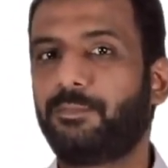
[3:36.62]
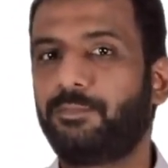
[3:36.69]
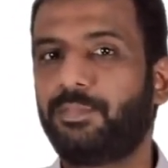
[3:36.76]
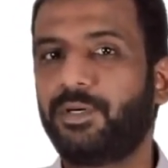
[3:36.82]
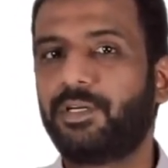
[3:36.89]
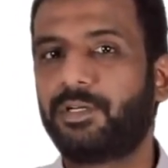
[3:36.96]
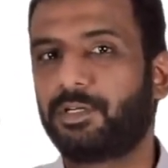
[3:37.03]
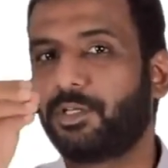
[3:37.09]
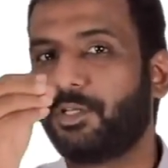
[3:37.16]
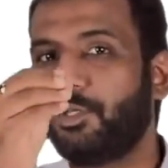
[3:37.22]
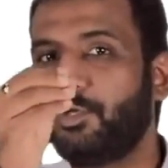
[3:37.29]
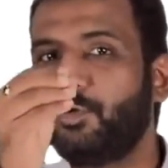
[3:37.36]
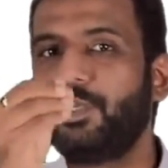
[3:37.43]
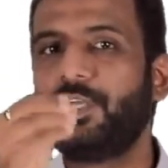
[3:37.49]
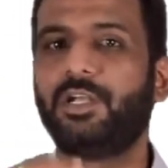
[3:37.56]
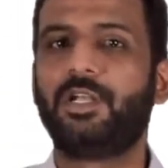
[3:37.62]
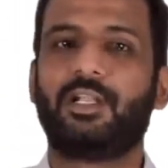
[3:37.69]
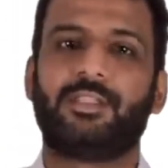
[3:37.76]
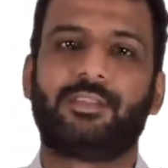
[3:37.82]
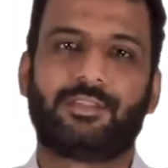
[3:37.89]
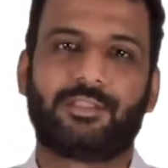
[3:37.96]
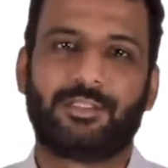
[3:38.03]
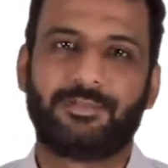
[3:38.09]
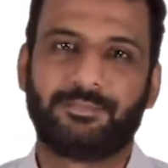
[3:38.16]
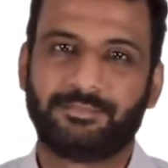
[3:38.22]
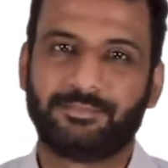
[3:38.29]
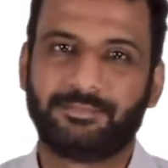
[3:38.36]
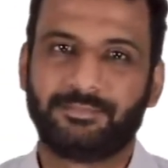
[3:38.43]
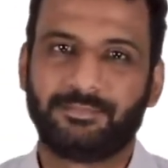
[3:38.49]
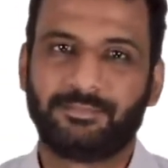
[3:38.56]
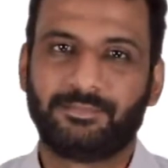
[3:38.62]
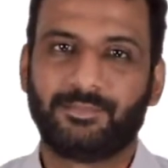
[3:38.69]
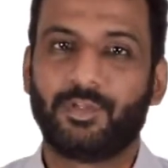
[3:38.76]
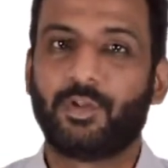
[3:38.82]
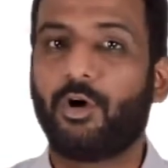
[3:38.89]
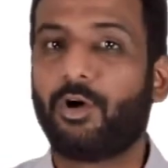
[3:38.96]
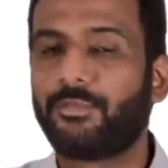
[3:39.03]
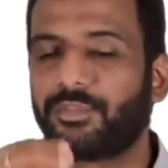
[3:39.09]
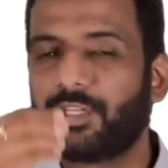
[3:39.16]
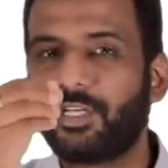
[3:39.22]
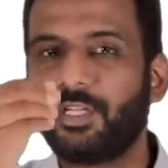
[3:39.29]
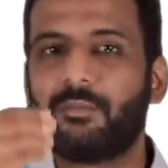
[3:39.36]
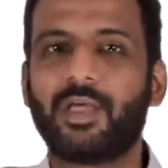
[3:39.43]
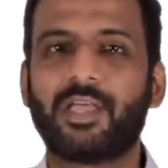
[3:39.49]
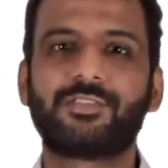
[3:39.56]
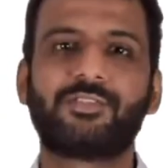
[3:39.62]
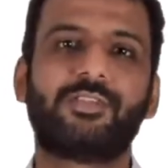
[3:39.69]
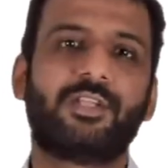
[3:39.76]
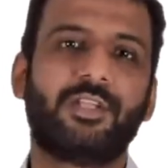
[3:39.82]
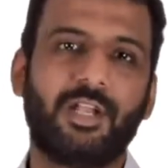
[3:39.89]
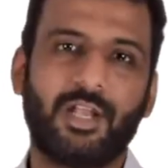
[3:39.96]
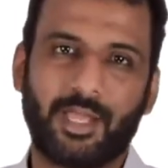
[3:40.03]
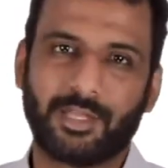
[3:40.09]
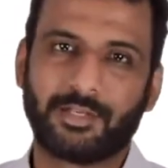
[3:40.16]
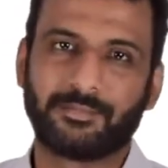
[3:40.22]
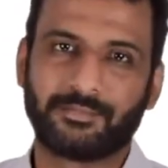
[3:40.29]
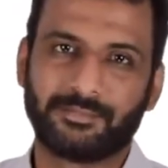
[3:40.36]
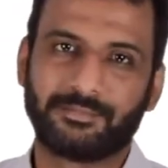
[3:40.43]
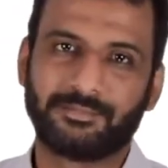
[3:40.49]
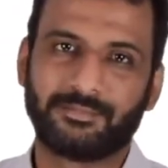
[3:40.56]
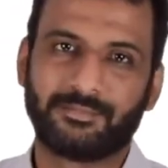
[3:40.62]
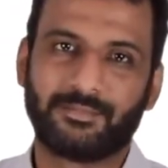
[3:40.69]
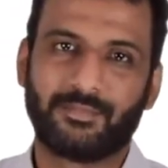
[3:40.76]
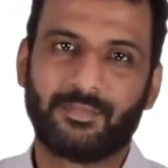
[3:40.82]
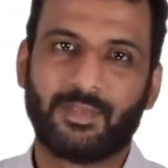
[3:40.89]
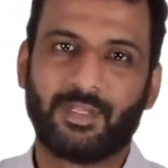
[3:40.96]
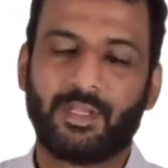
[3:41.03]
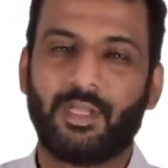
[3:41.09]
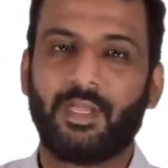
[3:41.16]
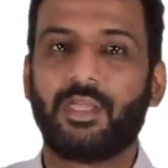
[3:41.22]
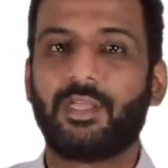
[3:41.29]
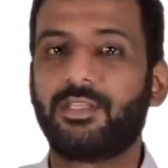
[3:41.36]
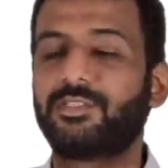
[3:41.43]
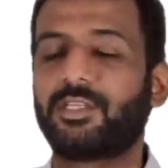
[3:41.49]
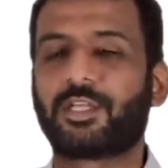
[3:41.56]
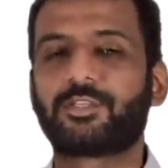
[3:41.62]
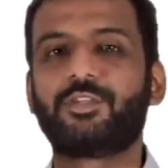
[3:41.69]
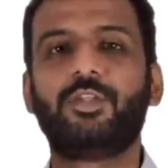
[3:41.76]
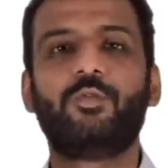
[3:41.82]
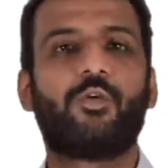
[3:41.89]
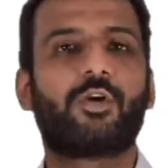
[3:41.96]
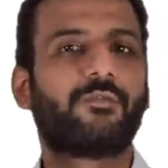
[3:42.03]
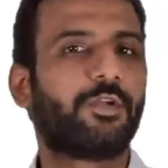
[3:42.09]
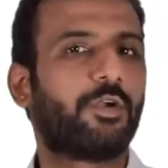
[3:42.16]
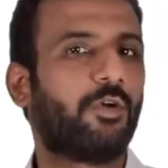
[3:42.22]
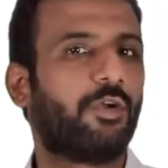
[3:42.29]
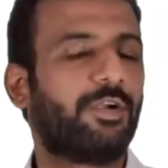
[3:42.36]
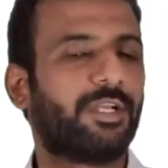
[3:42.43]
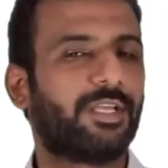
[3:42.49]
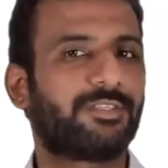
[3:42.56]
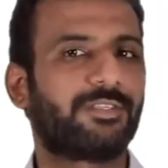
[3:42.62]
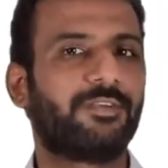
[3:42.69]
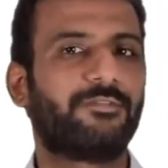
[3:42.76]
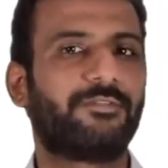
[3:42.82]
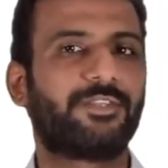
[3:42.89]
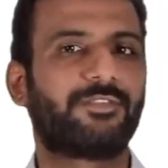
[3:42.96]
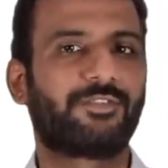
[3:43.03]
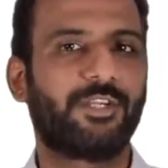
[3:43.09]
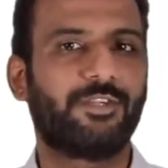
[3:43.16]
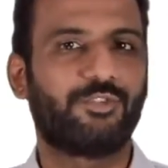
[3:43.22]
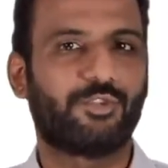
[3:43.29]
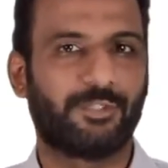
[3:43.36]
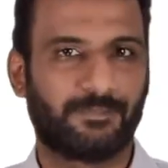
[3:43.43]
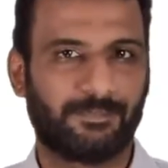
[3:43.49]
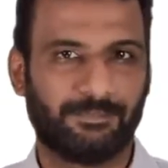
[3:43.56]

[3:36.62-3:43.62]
per unit length of that imaginary line is actually what we call surface tension.